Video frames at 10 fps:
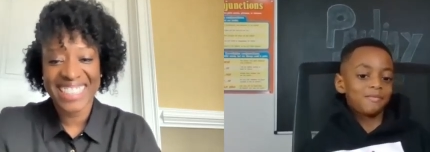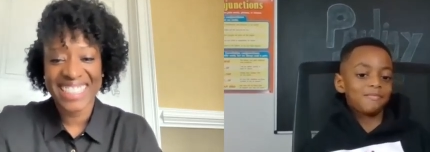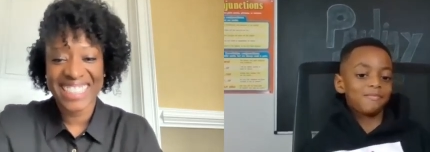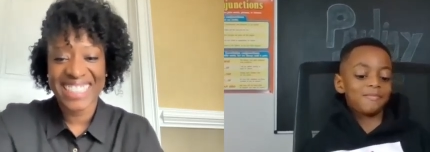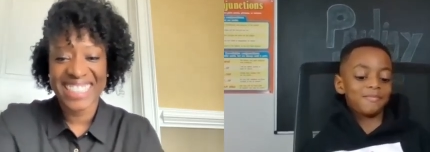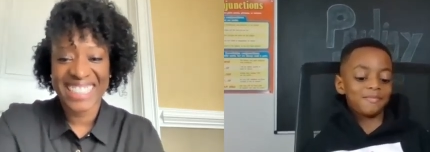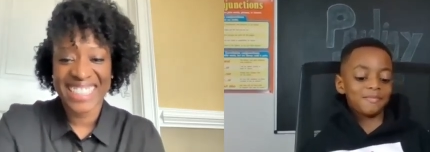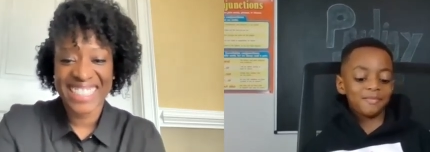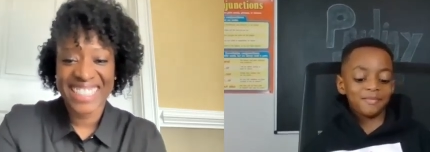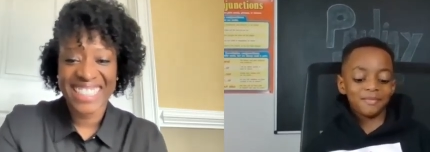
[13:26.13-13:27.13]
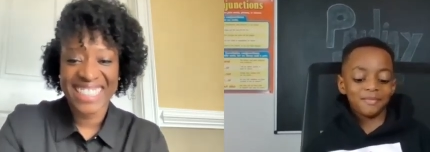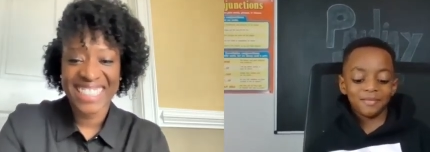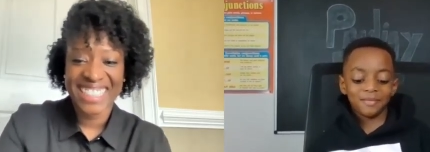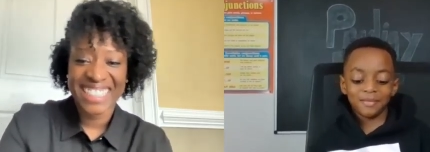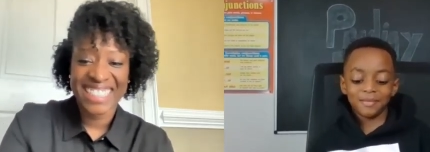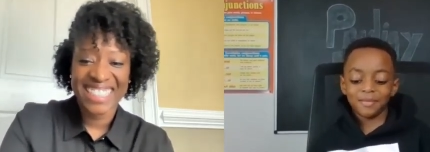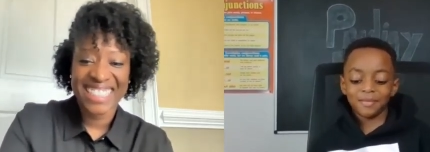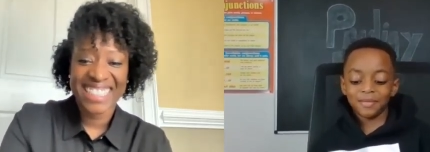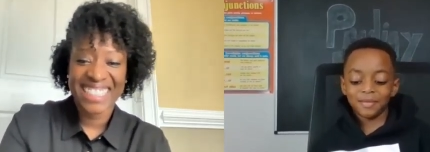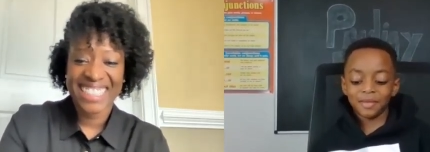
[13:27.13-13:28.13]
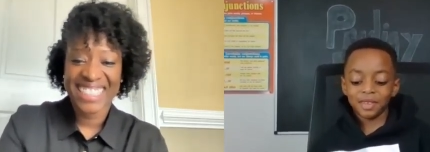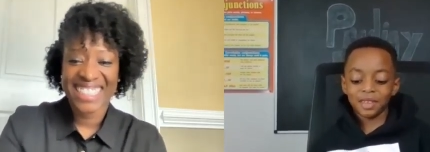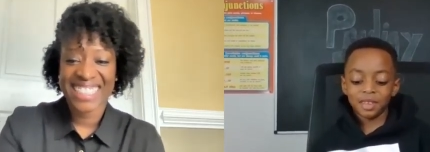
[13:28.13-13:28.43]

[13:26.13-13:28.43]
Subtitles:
(silence)